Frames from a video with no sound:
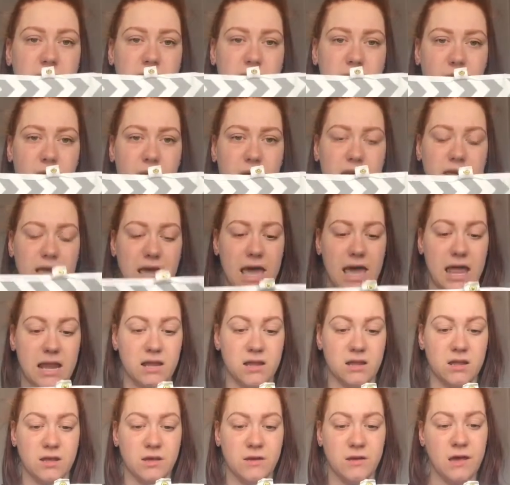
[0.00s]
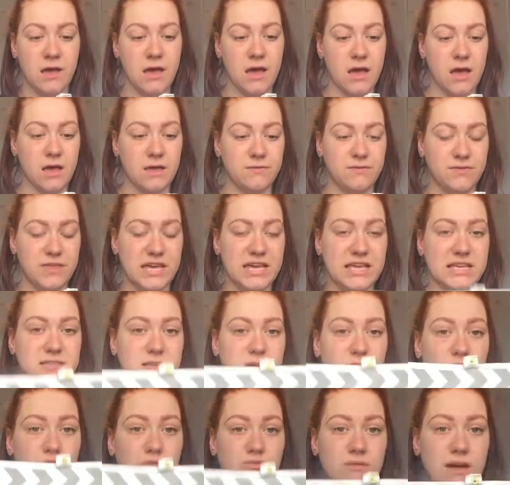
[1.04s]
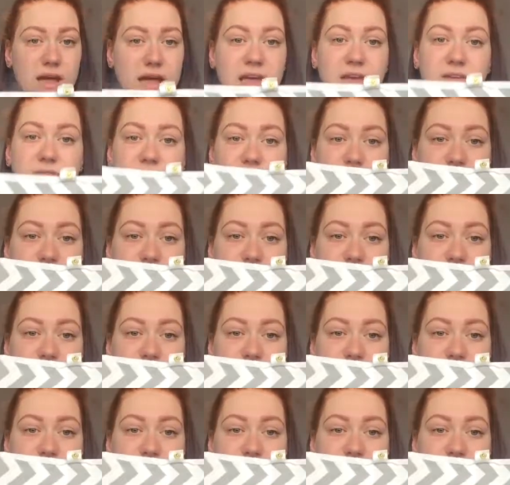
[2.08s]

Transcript: So again, these are great